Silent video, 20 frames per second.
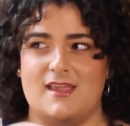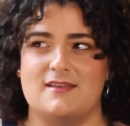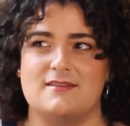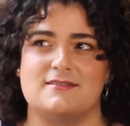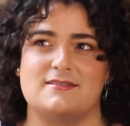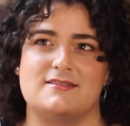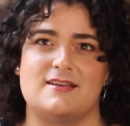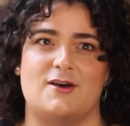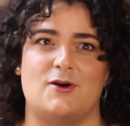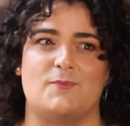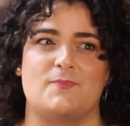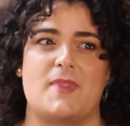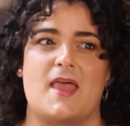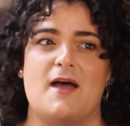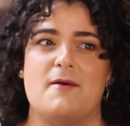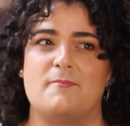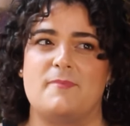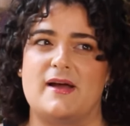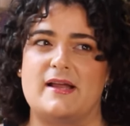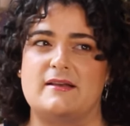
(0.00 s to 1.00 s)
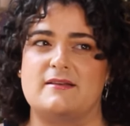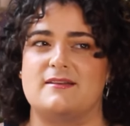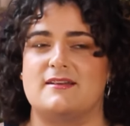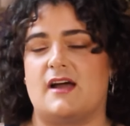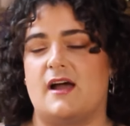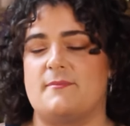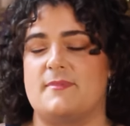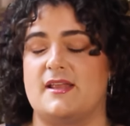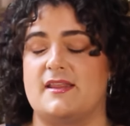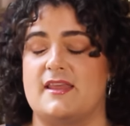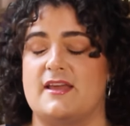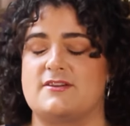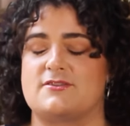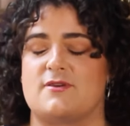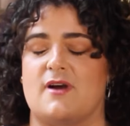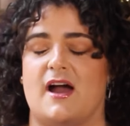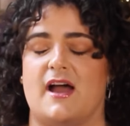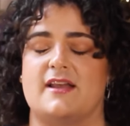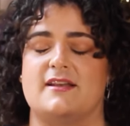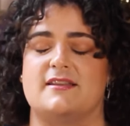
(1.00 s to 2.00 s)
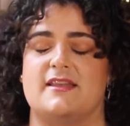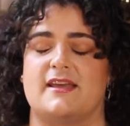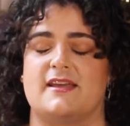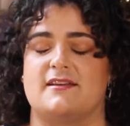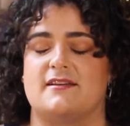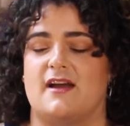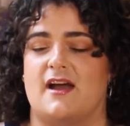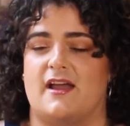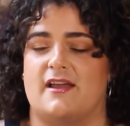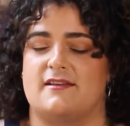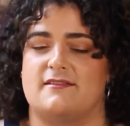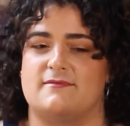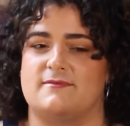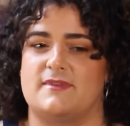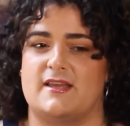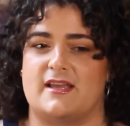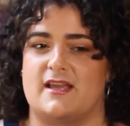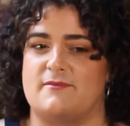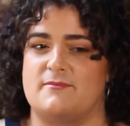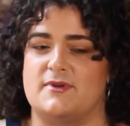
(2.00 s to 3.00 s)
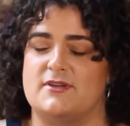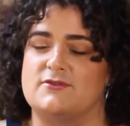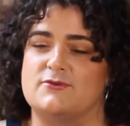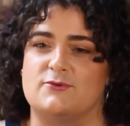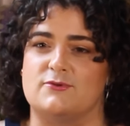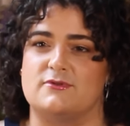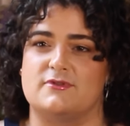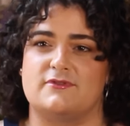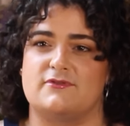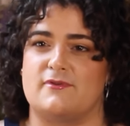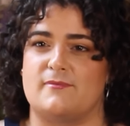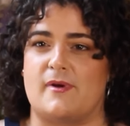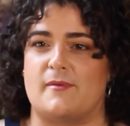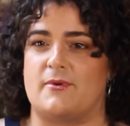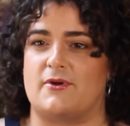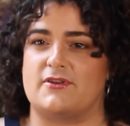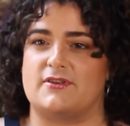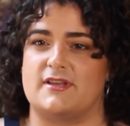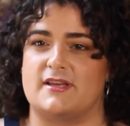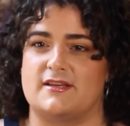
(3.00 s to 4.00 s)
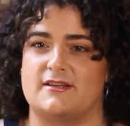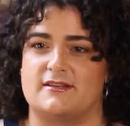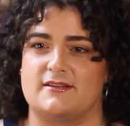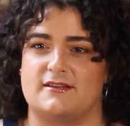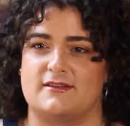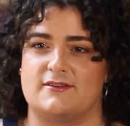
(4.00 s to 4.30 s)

So, but I mean, they tried. They gave me tools for my birthday.